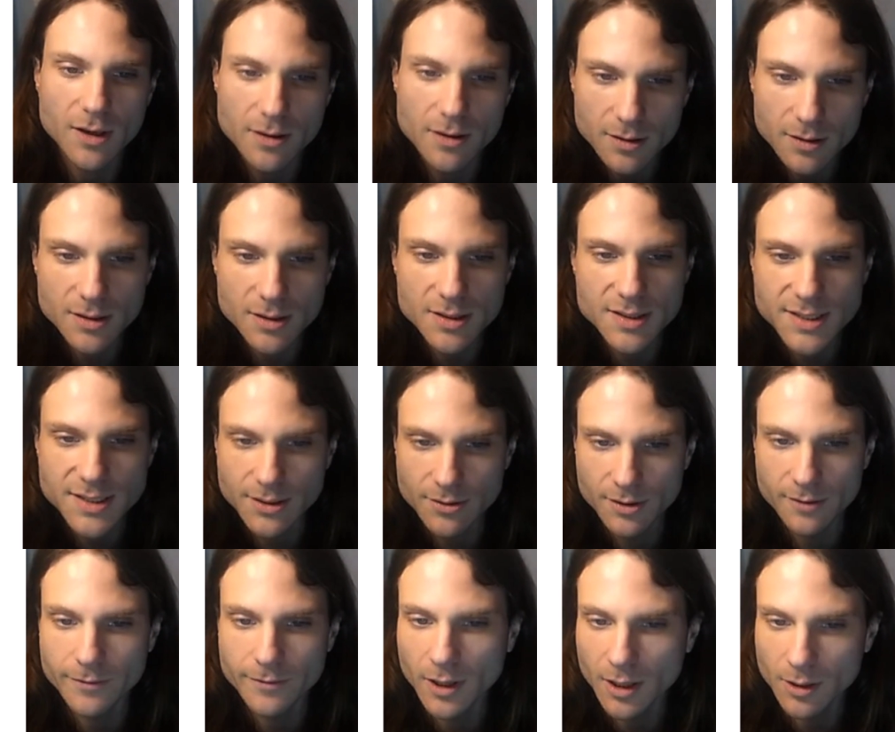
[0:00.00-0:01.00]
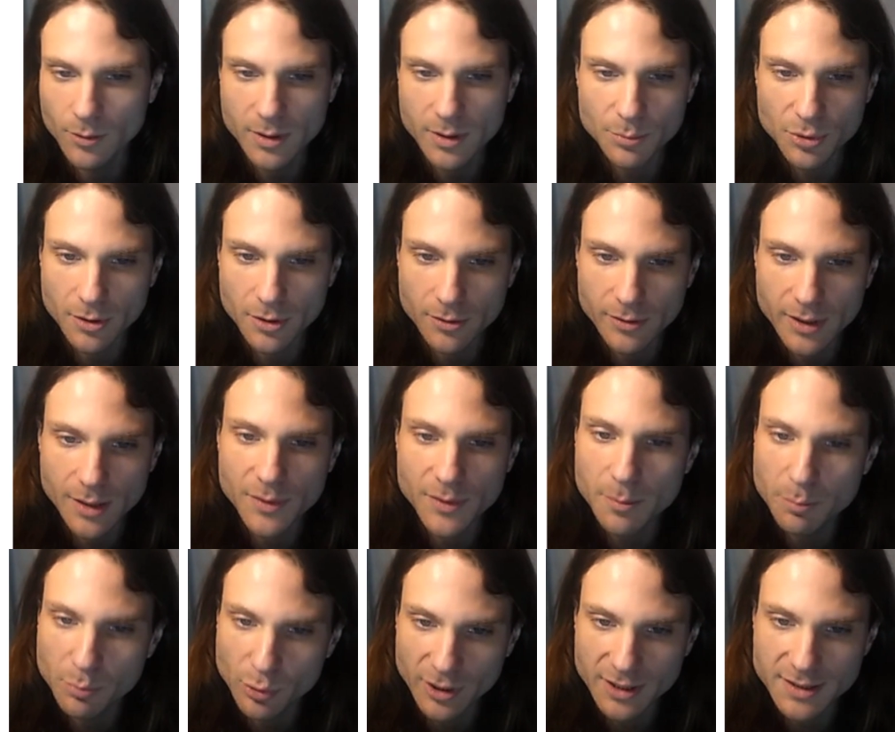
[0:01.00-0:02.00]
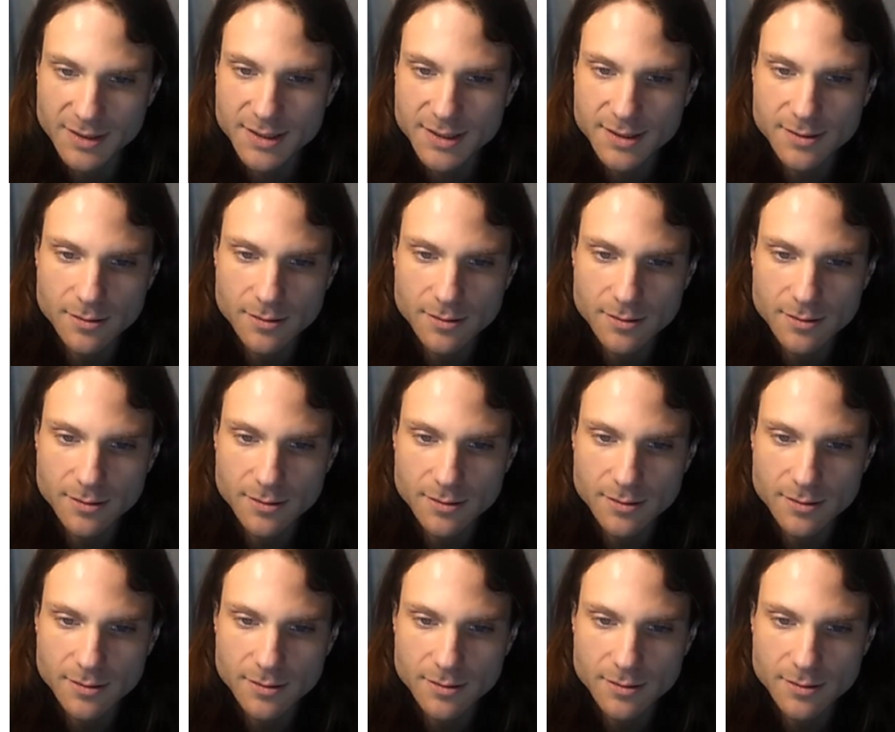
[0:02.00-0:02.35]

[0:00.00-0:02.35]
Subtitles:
Consider the following program that prints